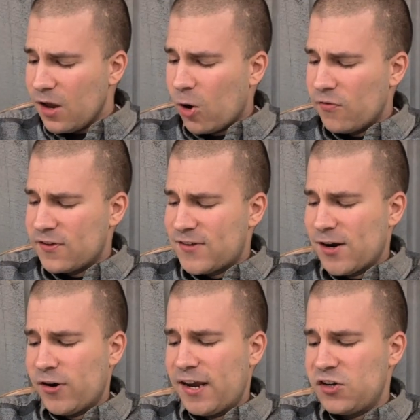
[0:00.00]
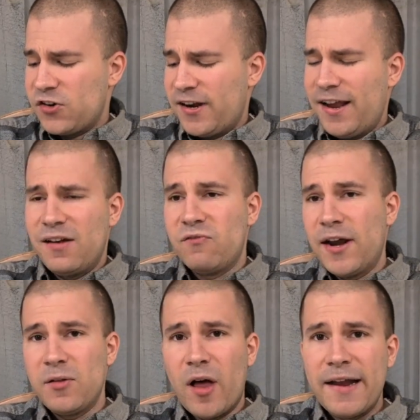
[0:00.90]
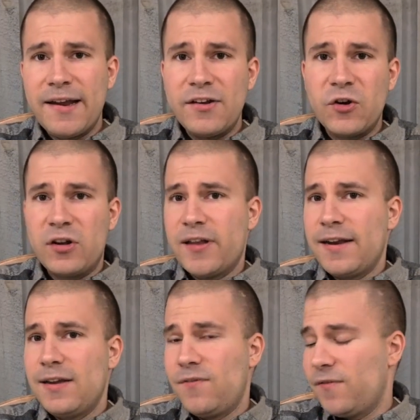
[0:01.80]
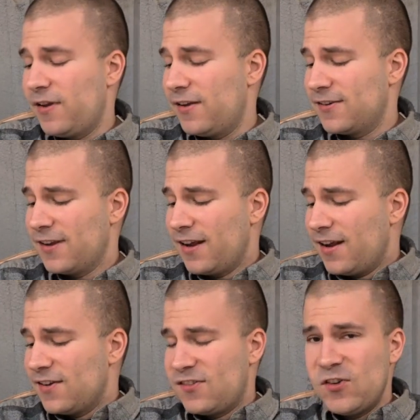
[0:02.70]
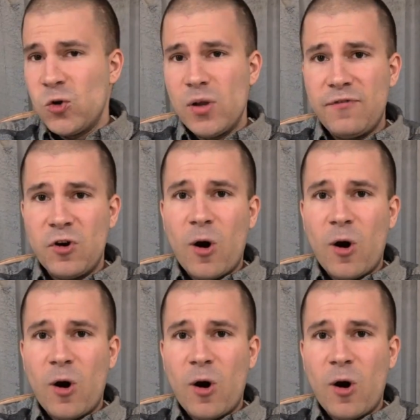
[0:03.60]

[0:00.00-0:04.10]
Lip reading: all the segregation and redlining during the 1950s still lived